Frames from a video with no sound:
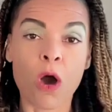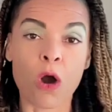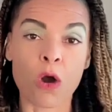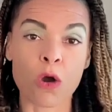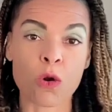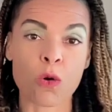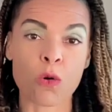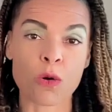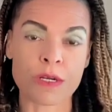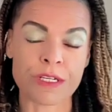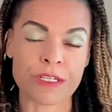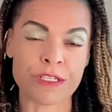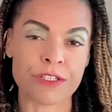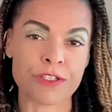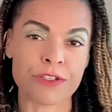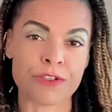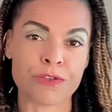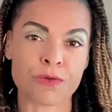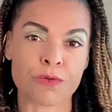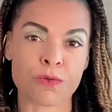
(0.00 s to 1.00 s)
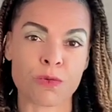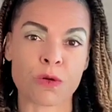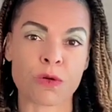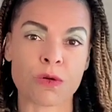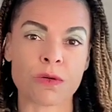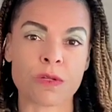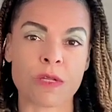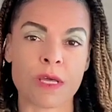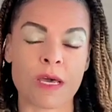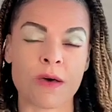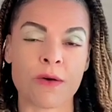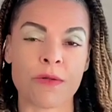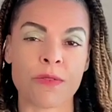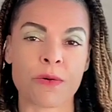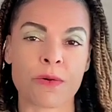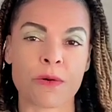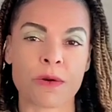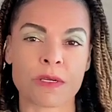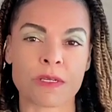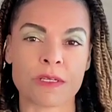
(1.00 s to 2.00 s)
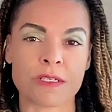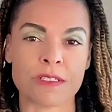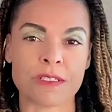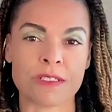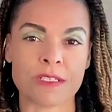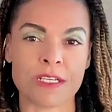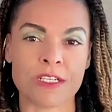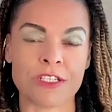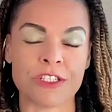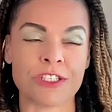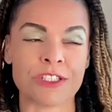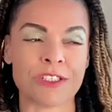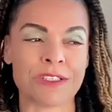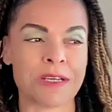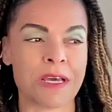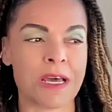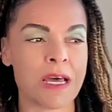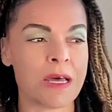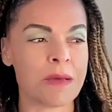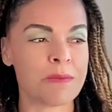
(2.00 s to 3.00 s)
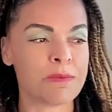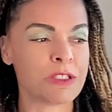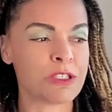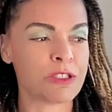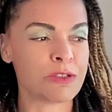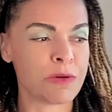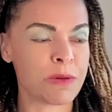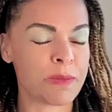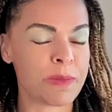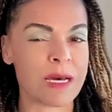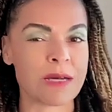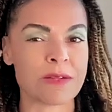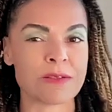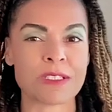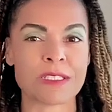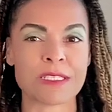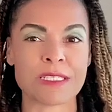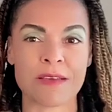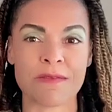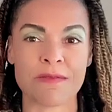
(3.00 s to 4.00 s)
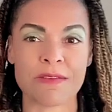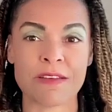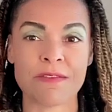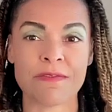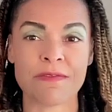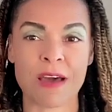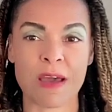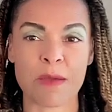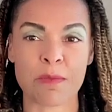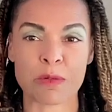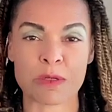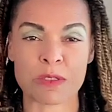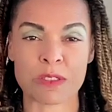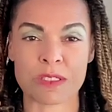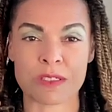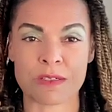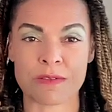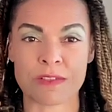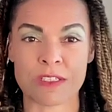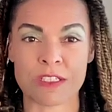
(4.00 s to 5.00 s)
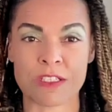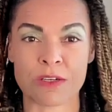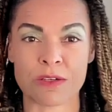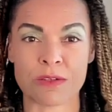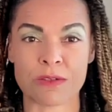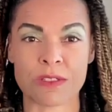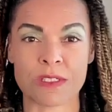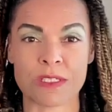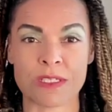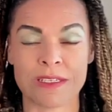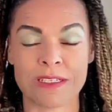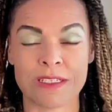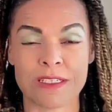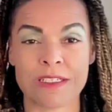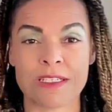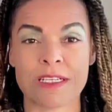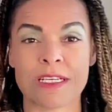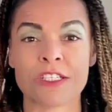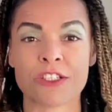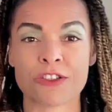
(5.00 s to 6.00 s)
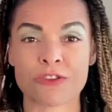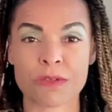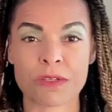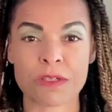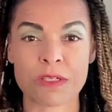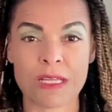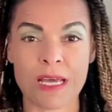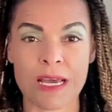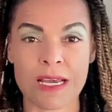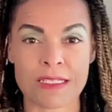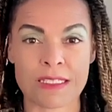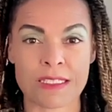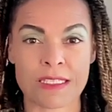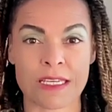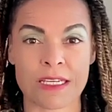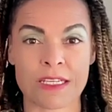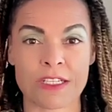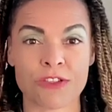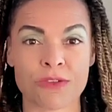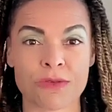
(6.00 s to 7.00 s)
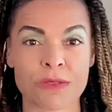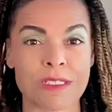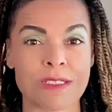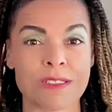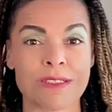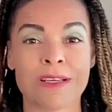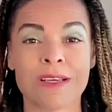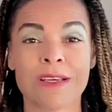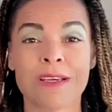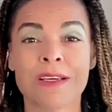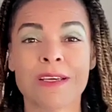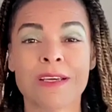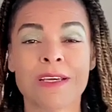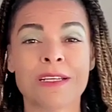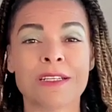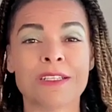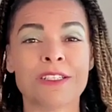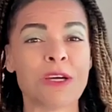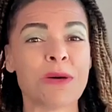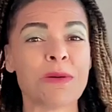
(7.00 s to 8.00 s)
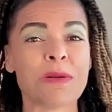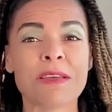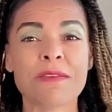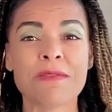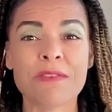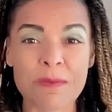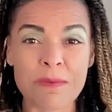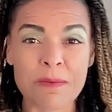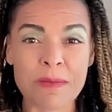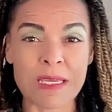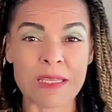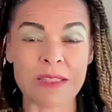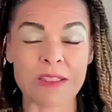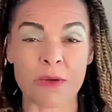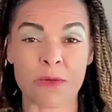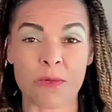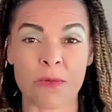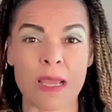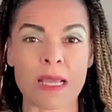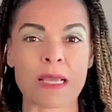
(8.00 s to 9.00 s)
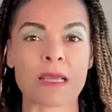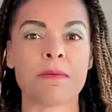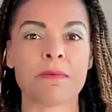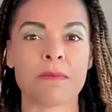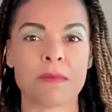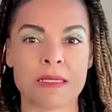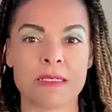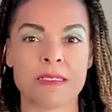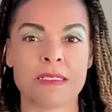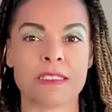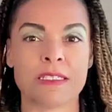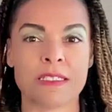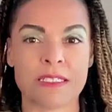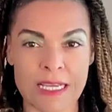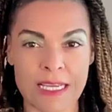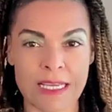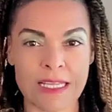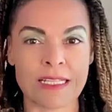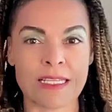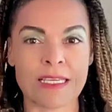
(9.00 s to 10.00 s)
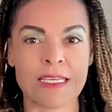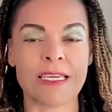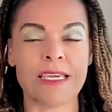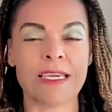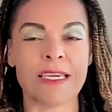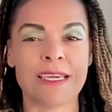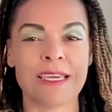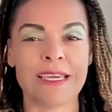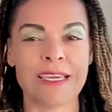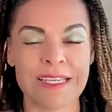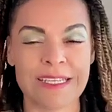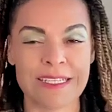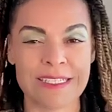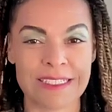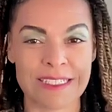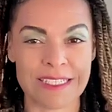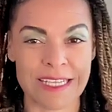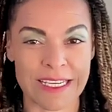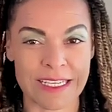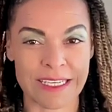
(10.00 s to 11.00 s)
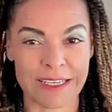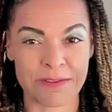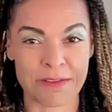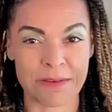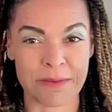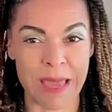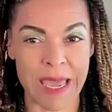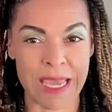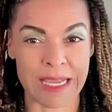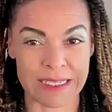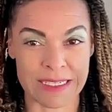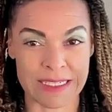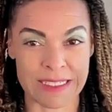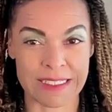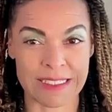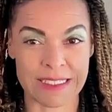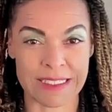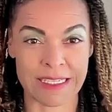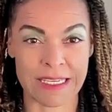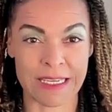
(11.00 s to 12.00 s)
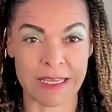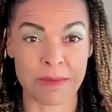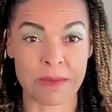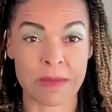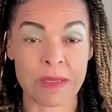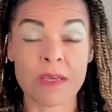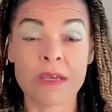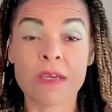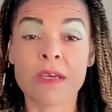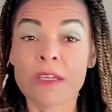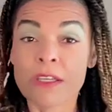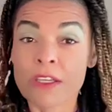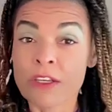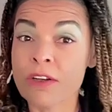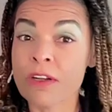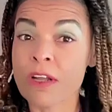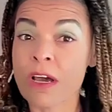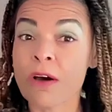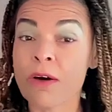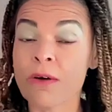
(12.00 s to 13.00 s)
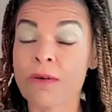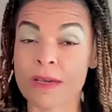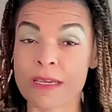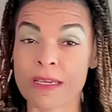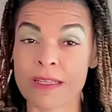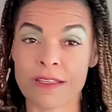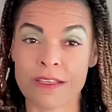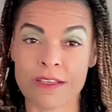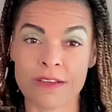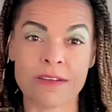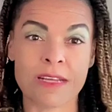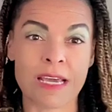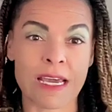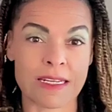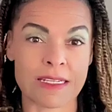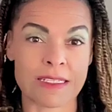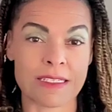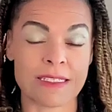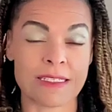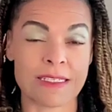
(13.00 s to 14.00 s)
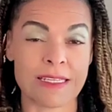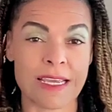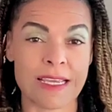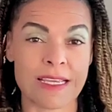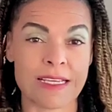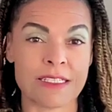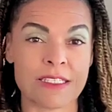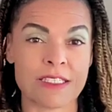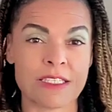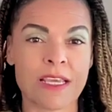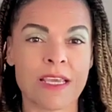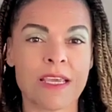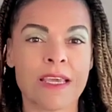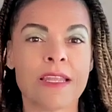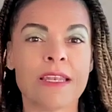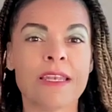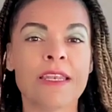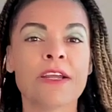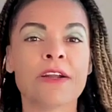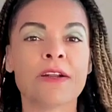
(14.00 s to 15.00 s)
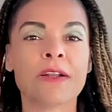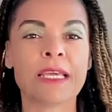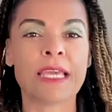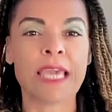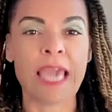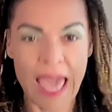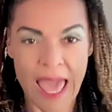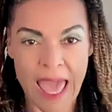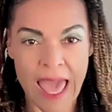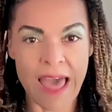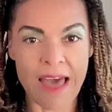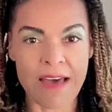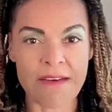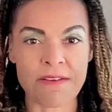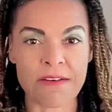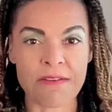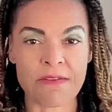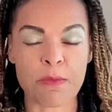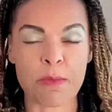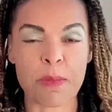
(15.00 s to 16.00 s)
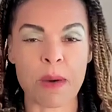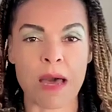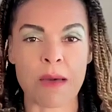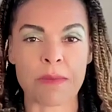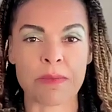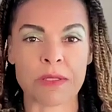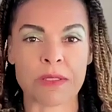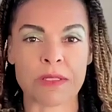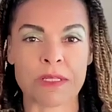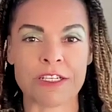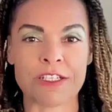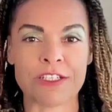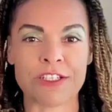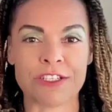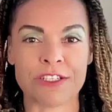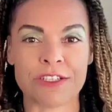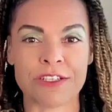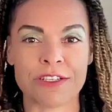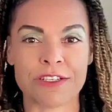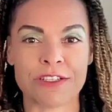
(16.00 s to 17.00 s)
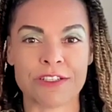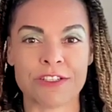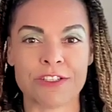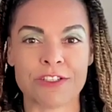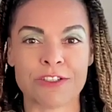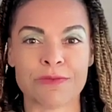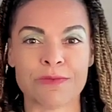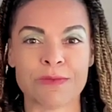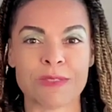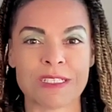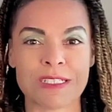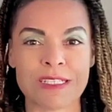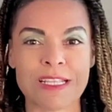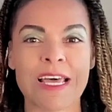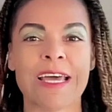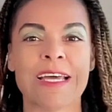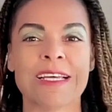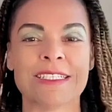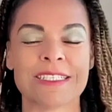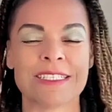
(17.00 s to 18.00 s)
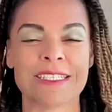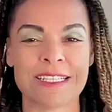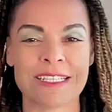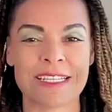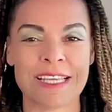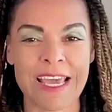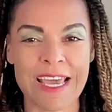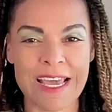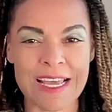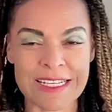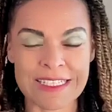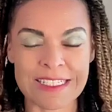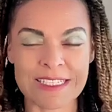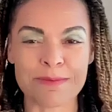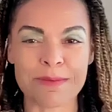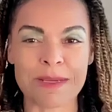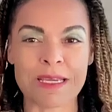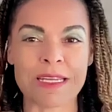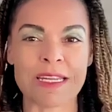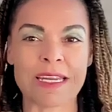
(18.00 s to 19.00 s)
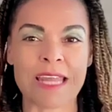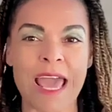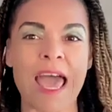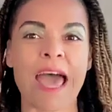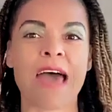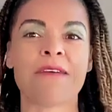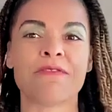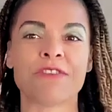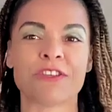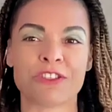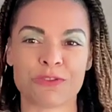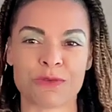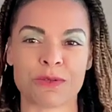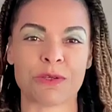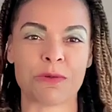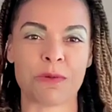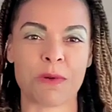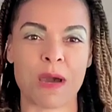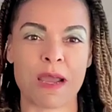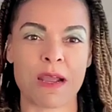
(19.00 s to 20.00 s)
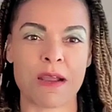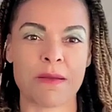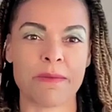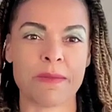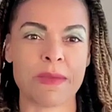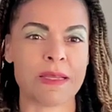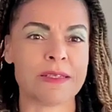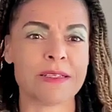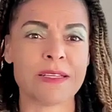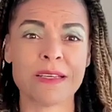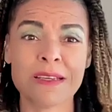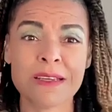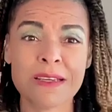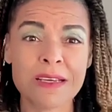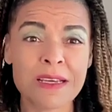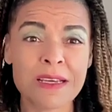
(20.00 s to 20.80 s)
According to the World Health Organization, up to about 75% of adults in industrialized countries don't even meet the recommended daily intake of magnesium. In the United States, nearly half of the population consumes less than the estimated average requirement.